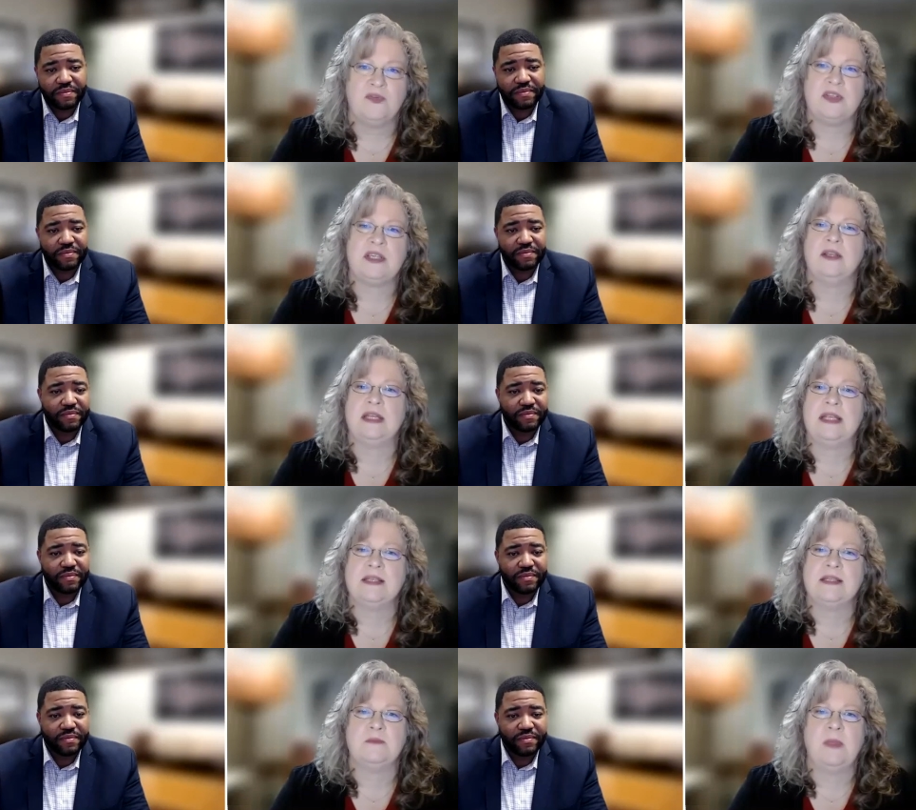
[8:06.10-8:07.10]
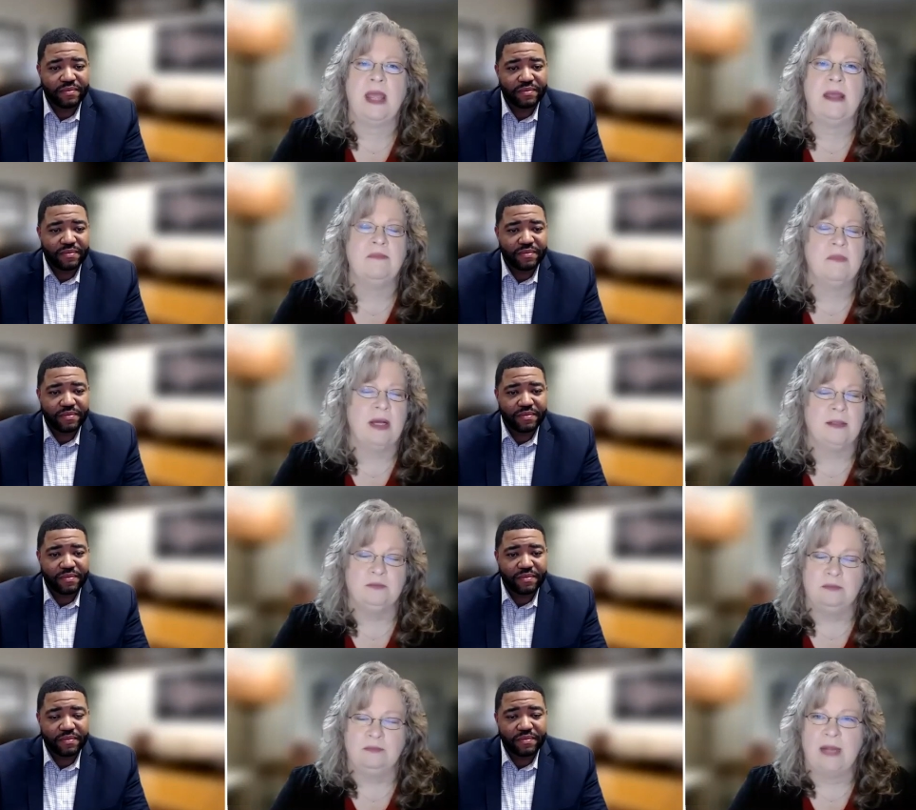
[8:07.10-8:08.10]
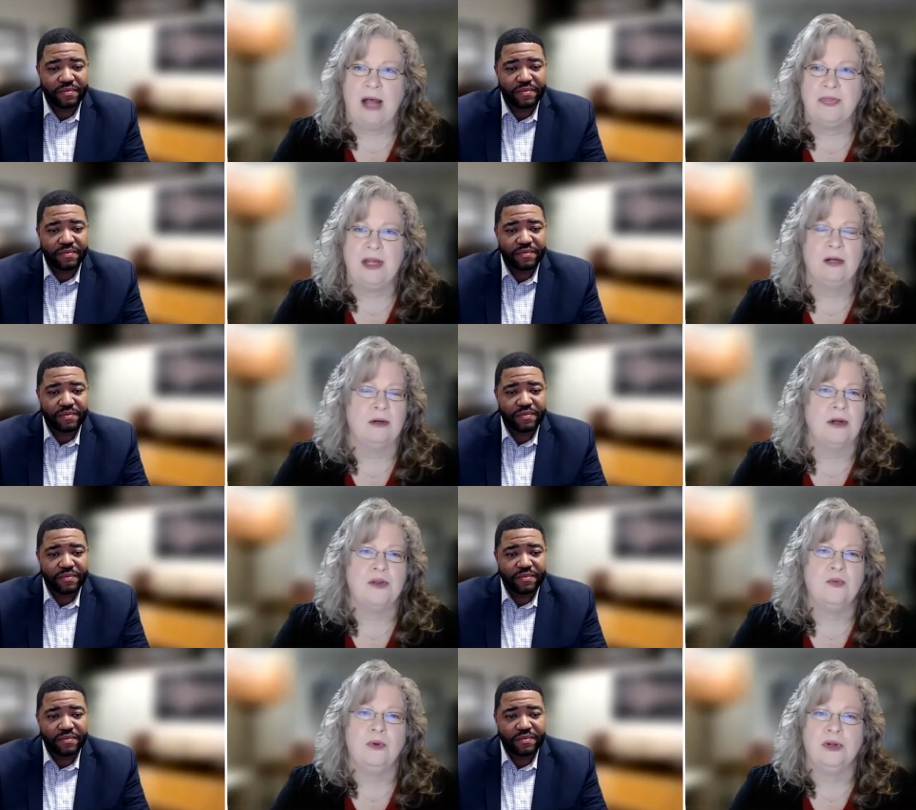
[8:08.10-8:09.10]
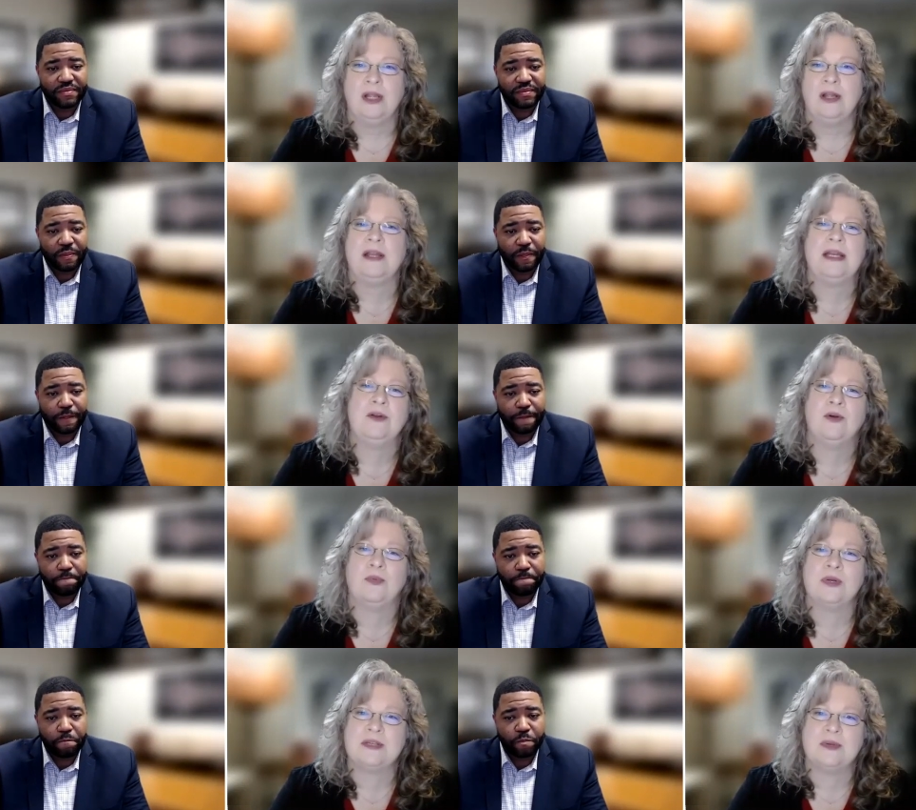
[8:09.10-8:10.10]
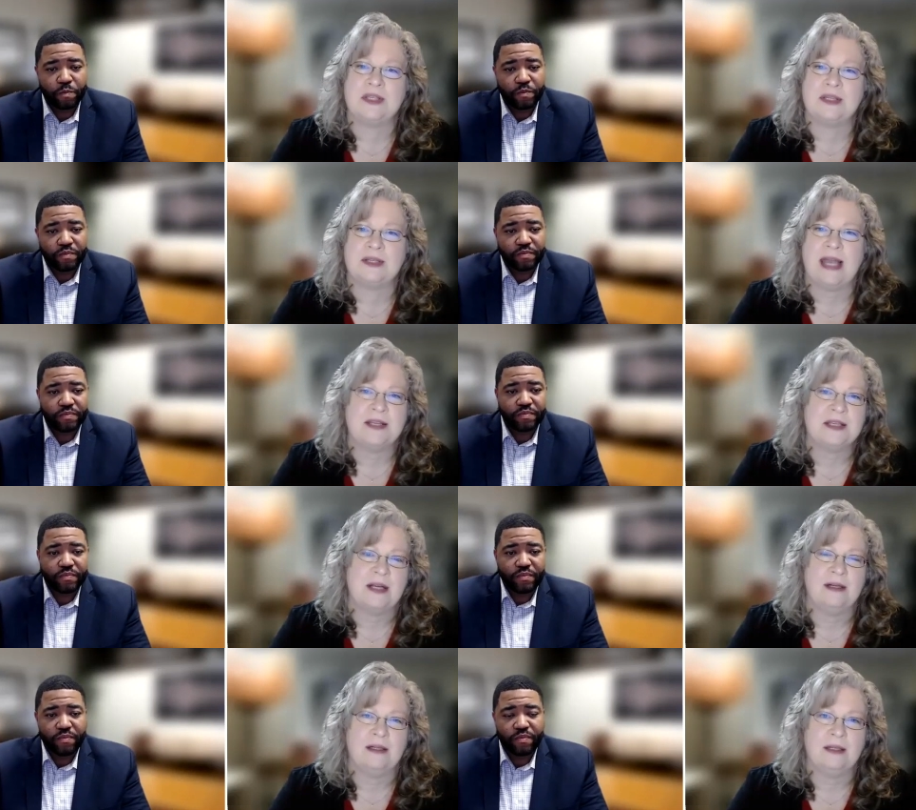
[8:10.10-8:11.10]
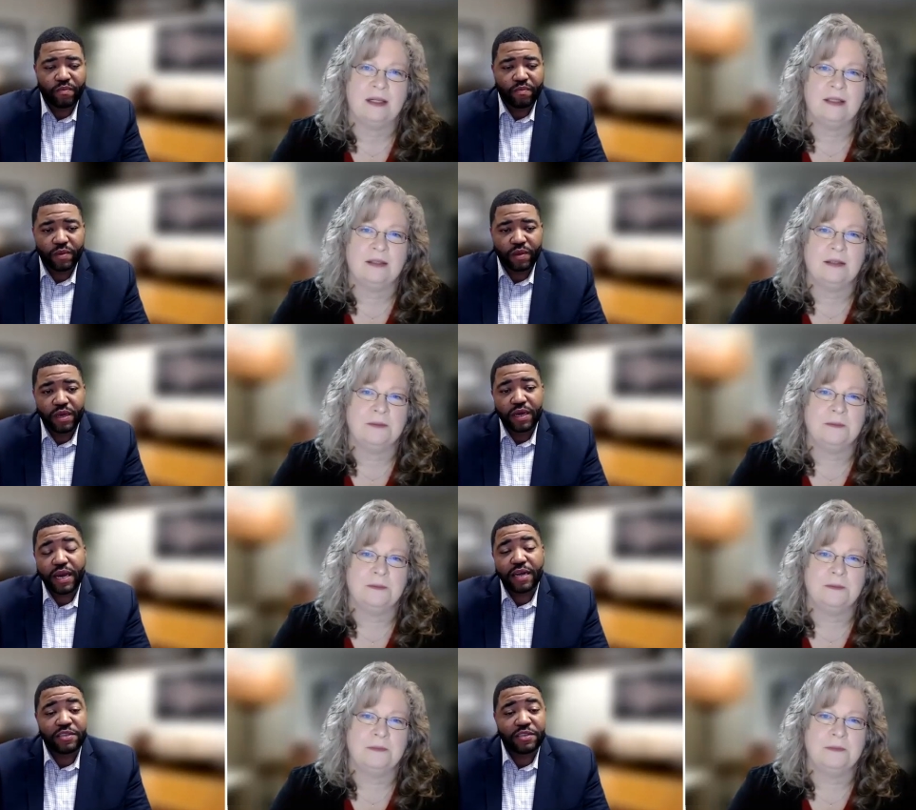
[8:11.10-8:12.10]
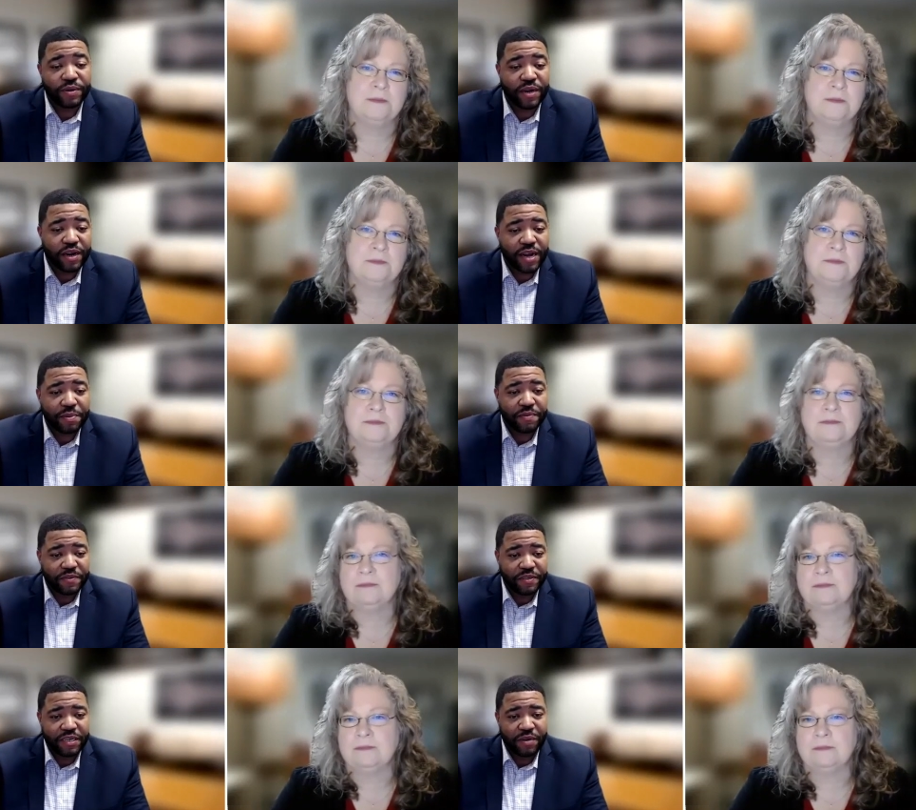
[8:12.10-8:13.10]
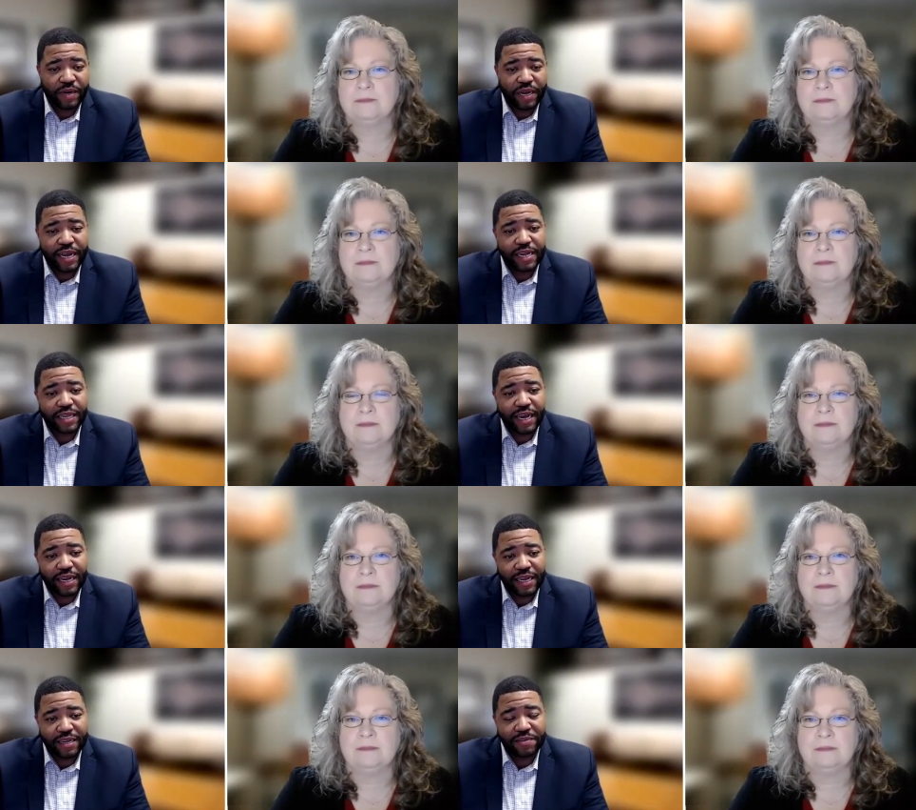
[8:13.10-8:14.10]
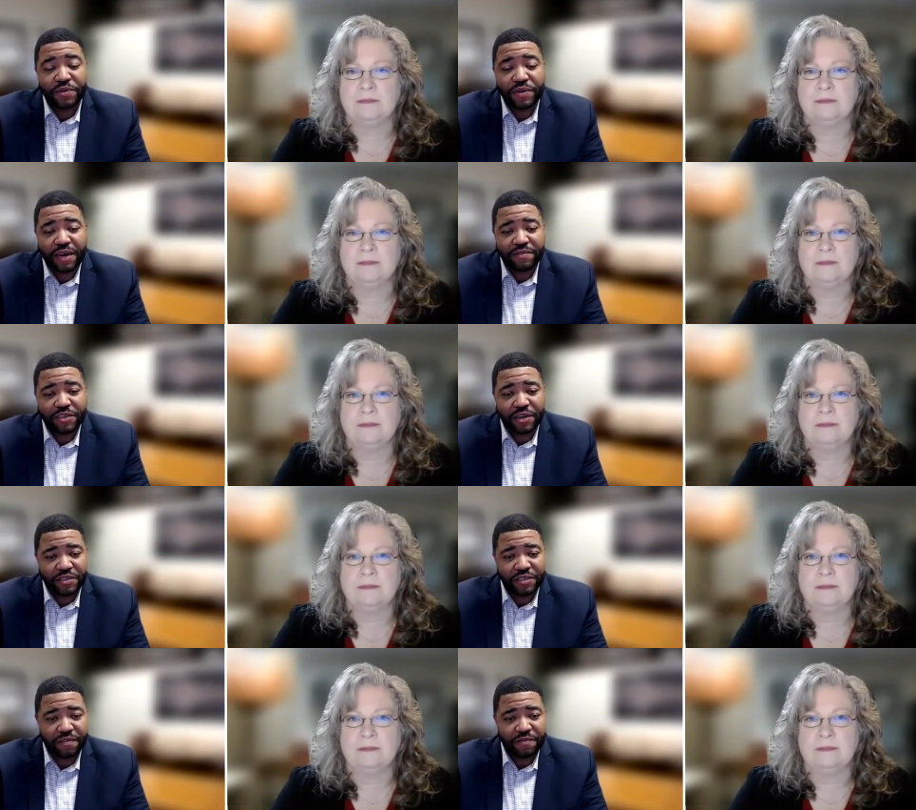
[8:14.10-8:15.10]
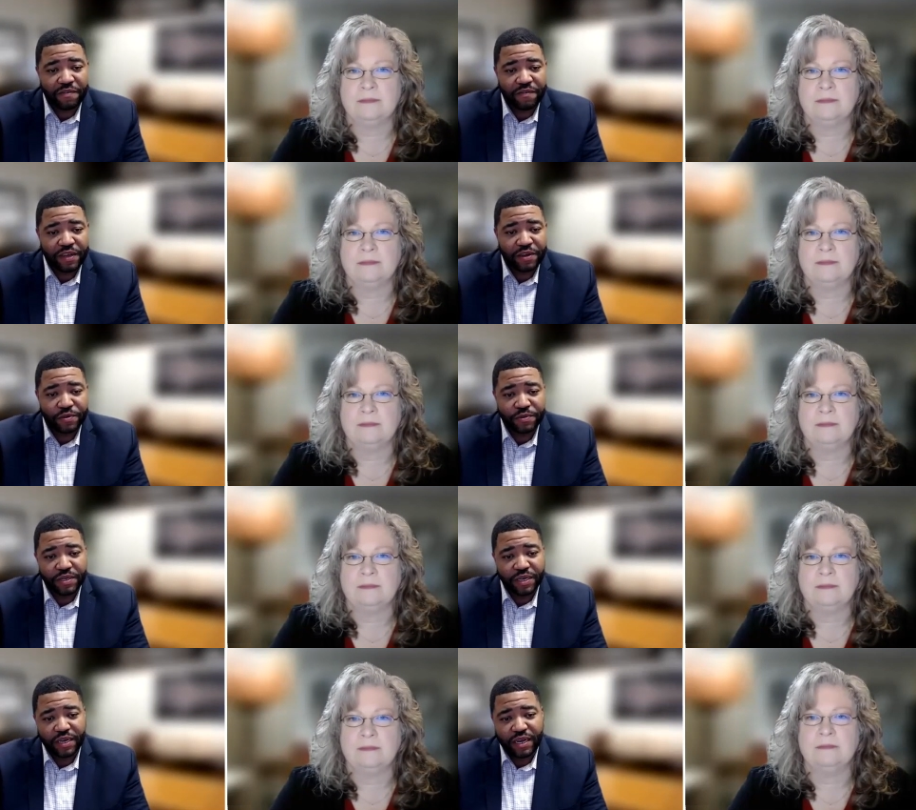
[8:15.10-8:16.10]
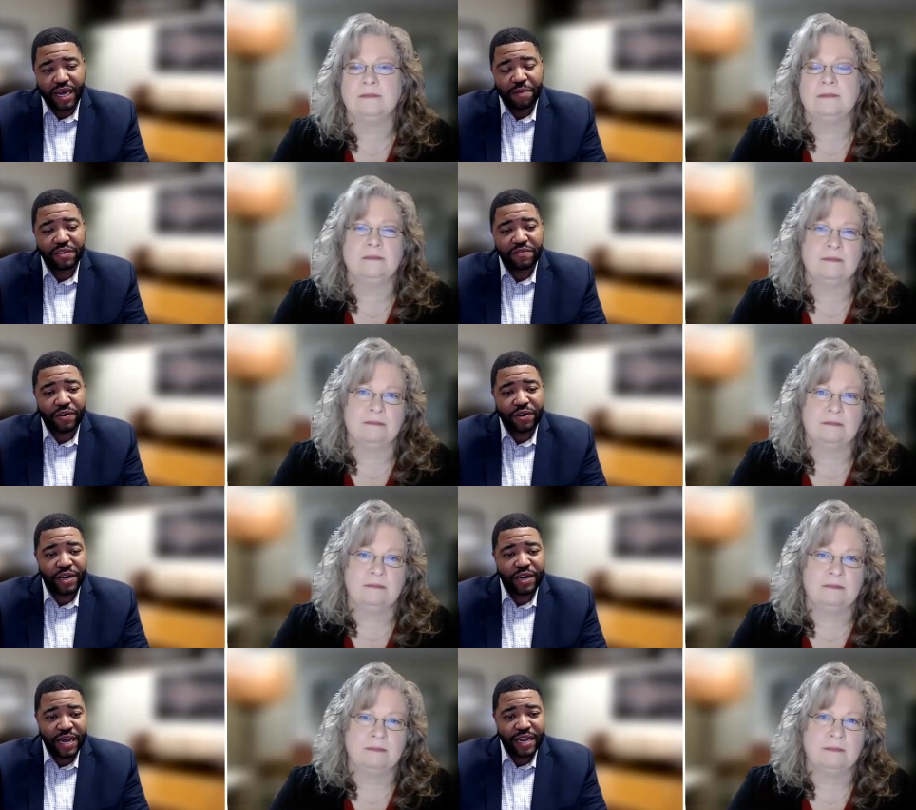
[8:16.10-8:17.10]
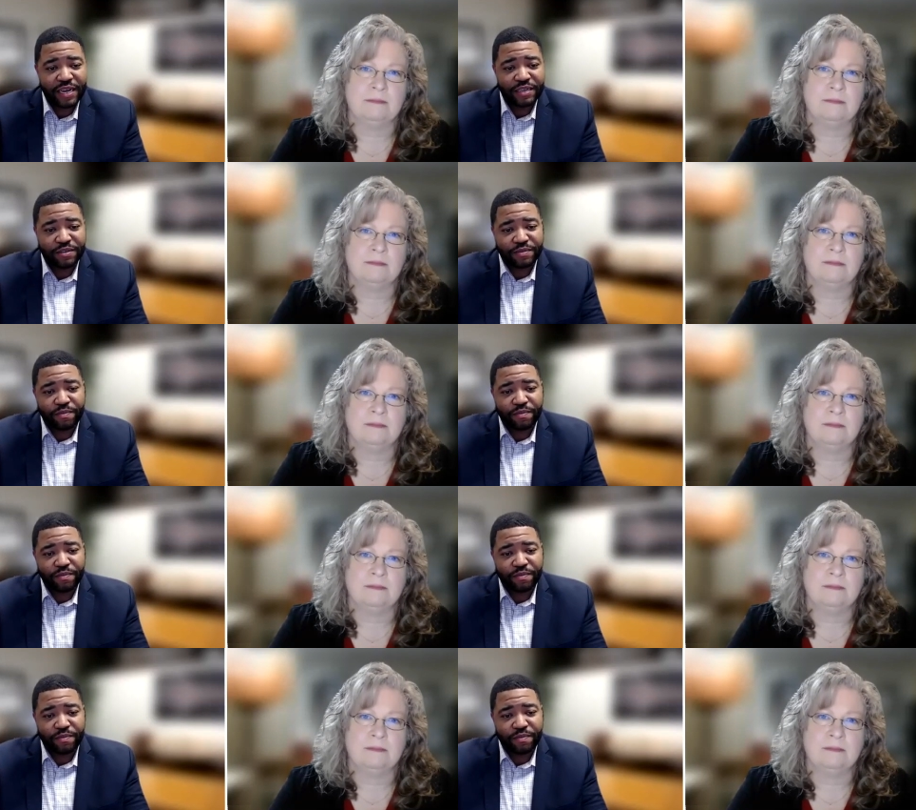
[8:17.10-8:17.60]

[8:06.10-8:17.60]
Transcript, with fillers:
Speaker 1: facilities out there, or are you working on it, or what's the status there?
Speaker 2: Yeah, so in our Compton facility where the eCascadia is, we do have chargers there for the vehicles. As far as